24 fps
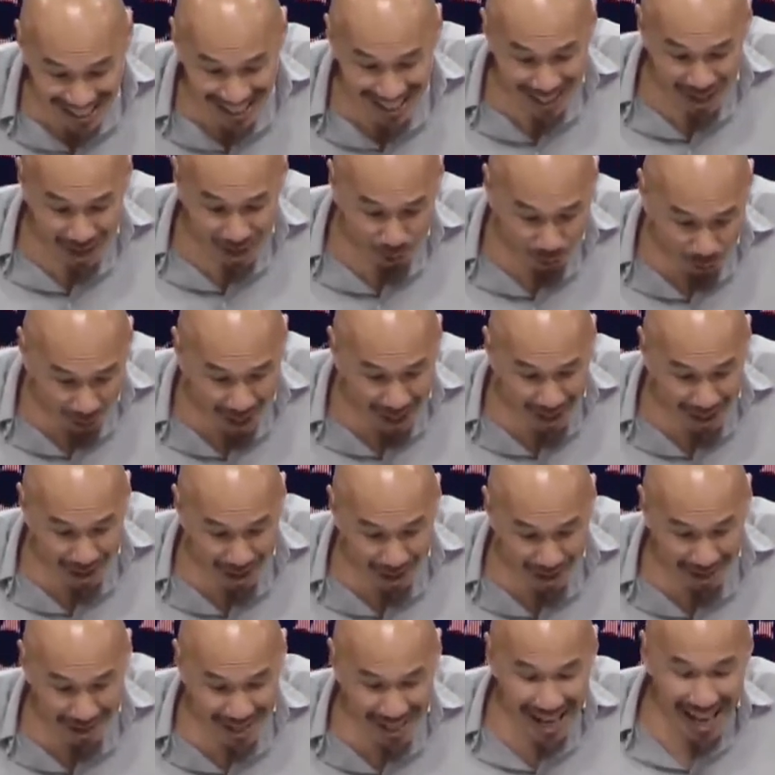is
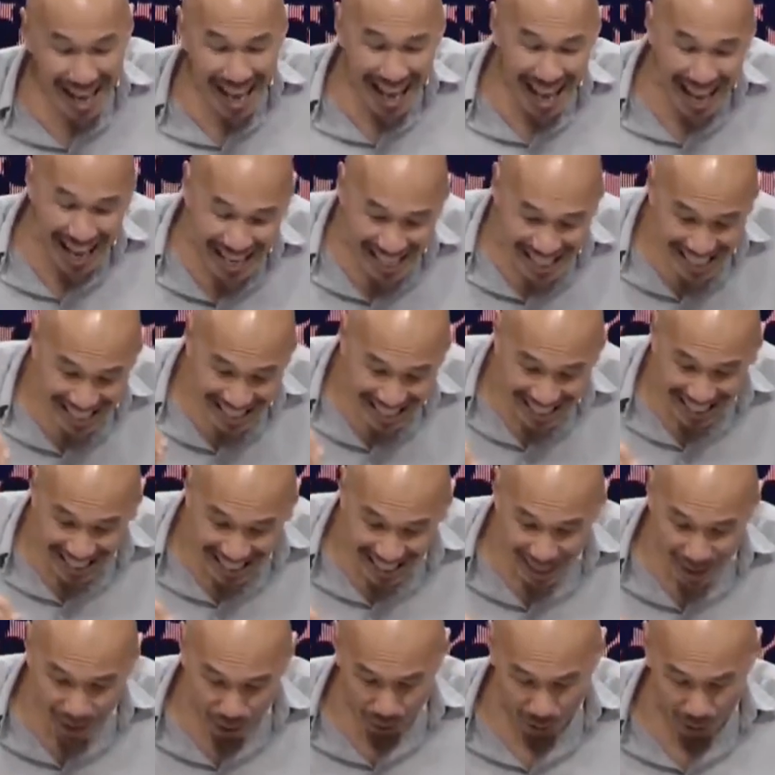righteous as
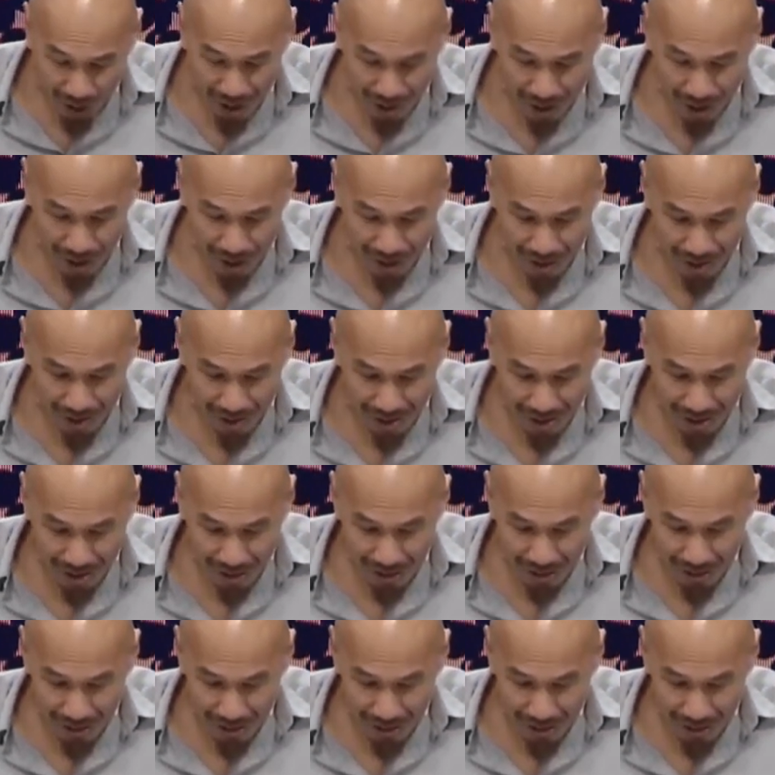he is righteous.